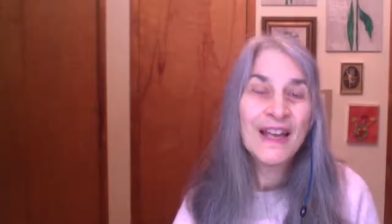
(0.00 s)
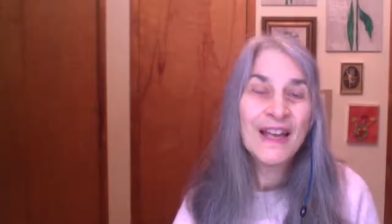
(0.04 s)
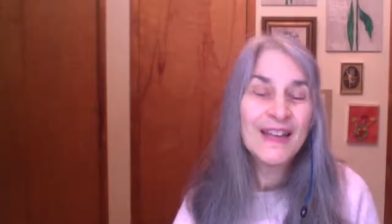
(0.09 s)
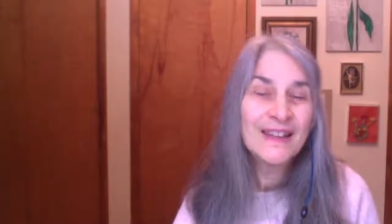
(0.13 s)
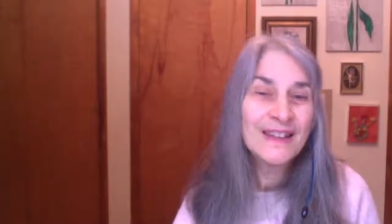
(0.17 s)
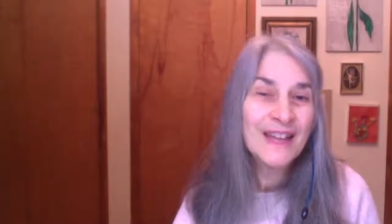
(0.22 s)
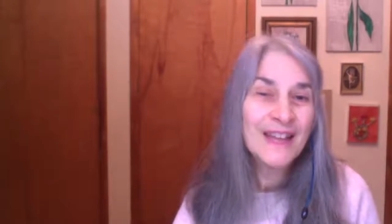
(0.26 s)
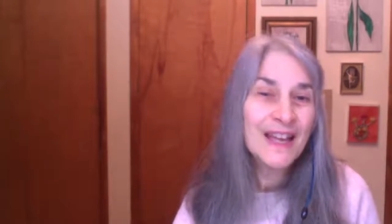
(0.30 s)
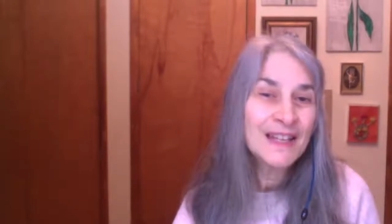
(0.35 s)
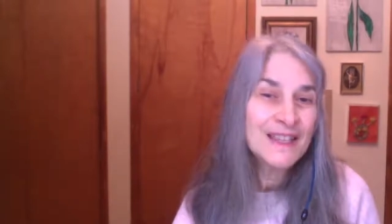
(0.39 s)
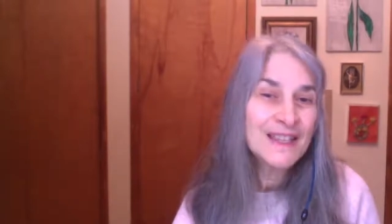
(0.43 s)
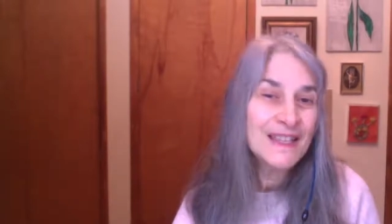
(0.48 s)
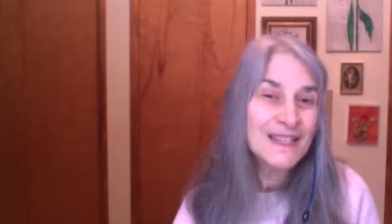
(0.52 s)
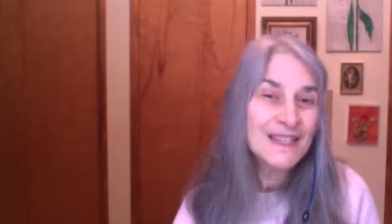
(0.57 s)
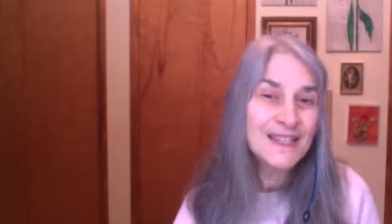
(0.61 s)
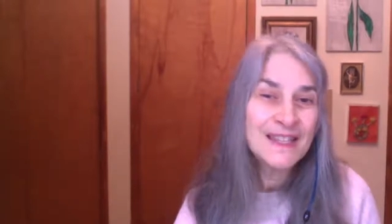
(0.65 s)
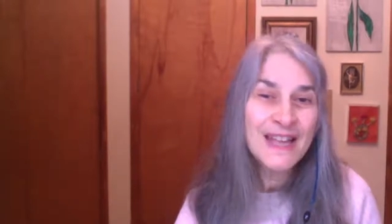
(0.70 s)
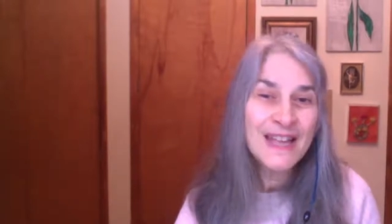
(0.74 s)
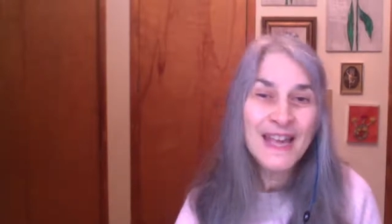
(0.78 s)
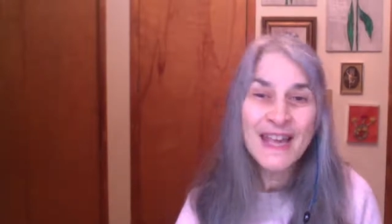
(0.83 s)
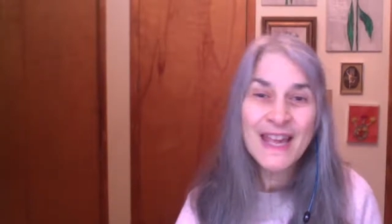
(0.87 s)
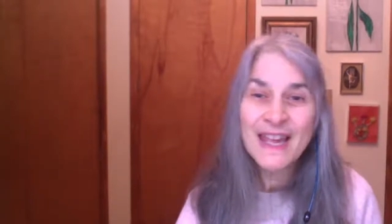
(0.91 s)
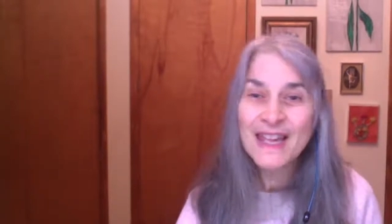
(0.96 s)
Not to
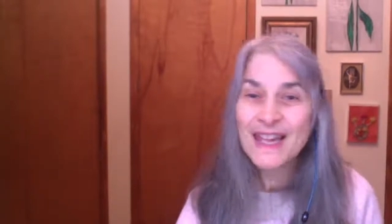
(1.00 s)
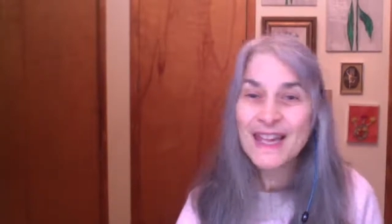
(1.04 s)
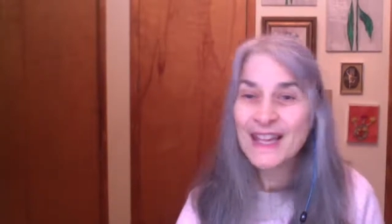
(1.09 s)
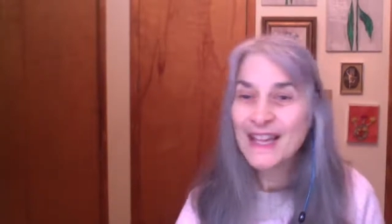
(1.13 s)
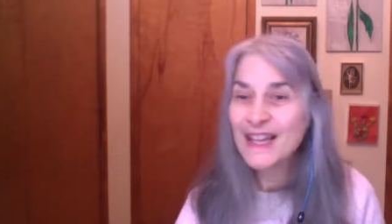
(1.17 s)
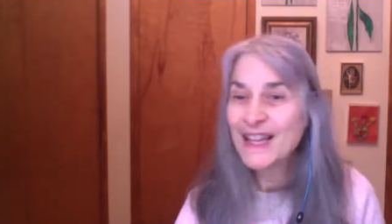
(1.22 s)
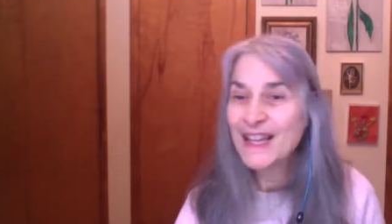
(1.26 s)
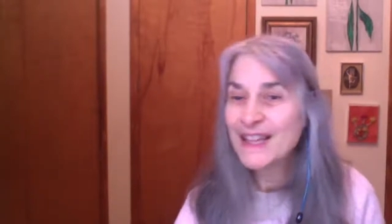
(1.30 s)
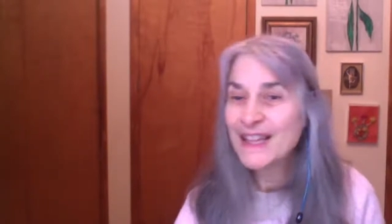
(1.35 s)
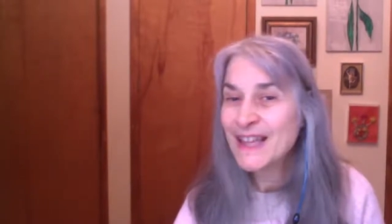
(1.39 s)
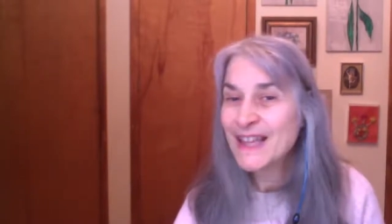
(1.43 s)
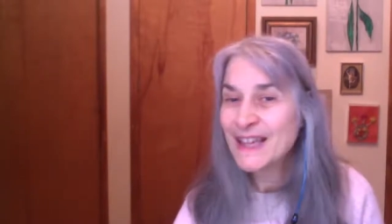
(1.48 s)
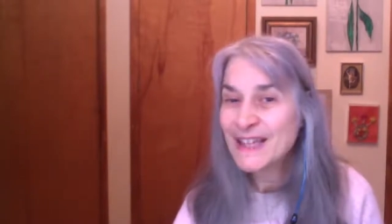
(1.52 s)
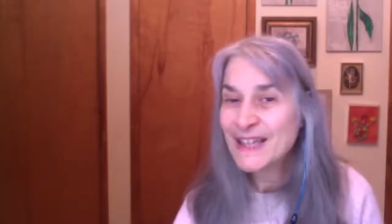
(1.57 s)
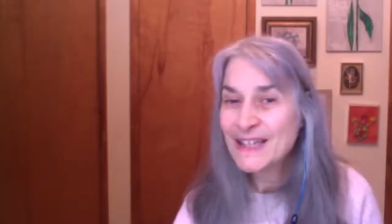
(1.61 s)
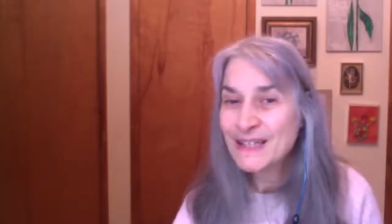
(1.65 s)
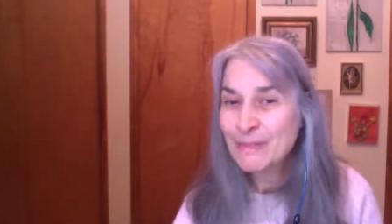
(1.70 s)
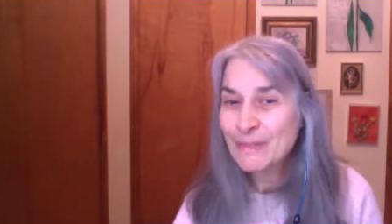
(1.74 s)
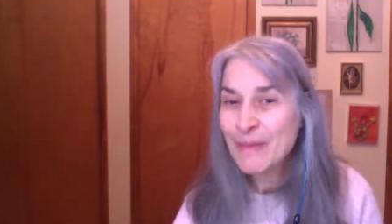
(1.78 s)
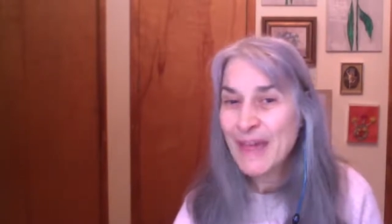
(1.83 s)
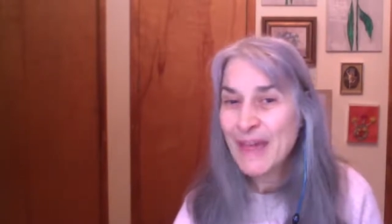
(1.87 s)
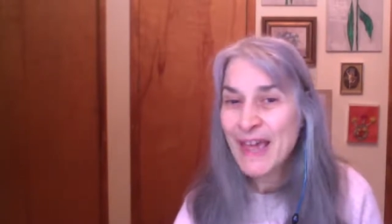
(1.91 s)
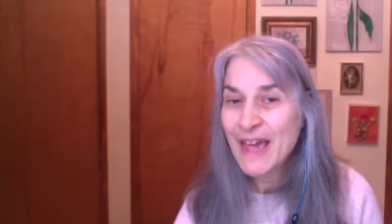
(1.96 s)
say that is
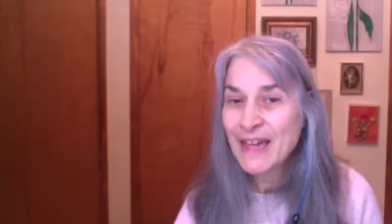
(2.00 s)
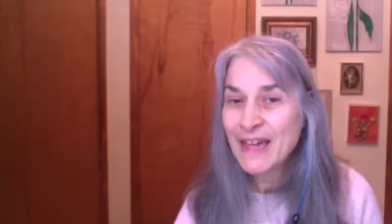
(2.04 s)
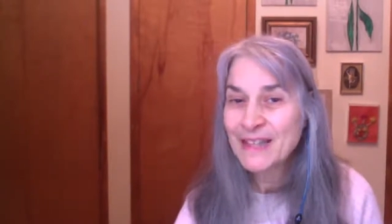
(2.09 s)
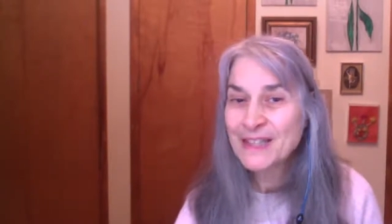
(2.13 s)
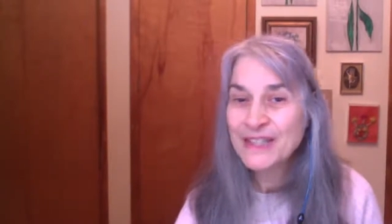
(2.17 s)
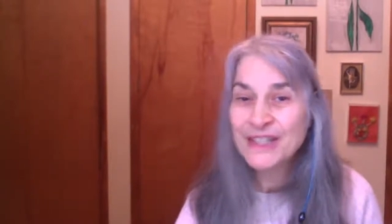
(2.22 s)
bad,